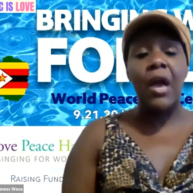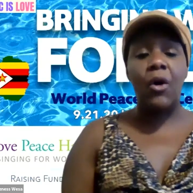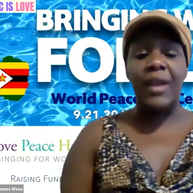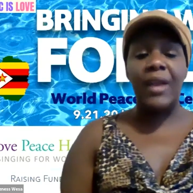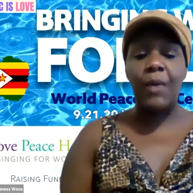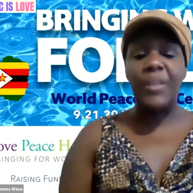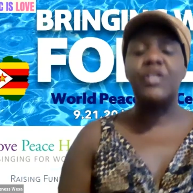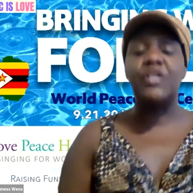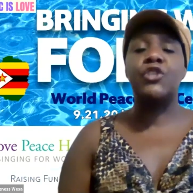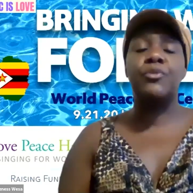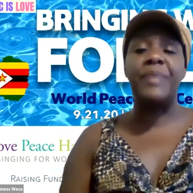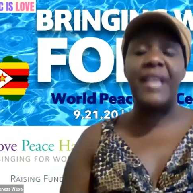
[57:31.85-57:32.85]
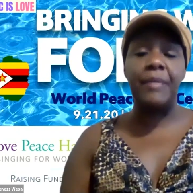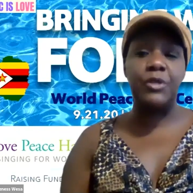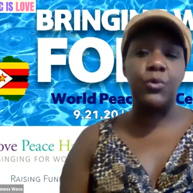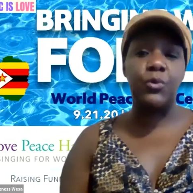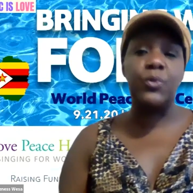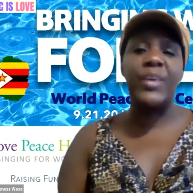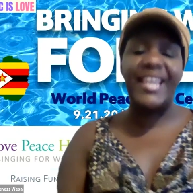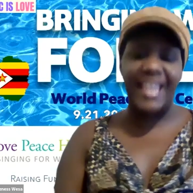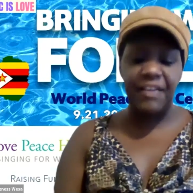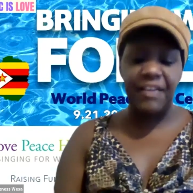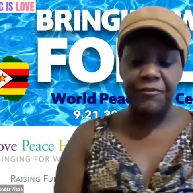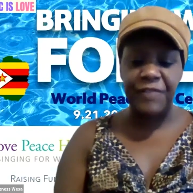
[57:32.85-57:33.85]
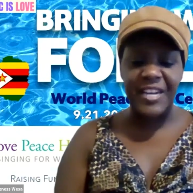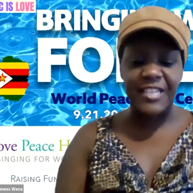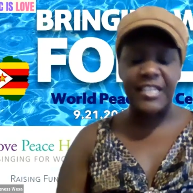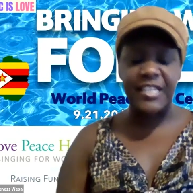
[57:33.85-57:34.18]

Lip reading: All I want is to be able to, we can have fun,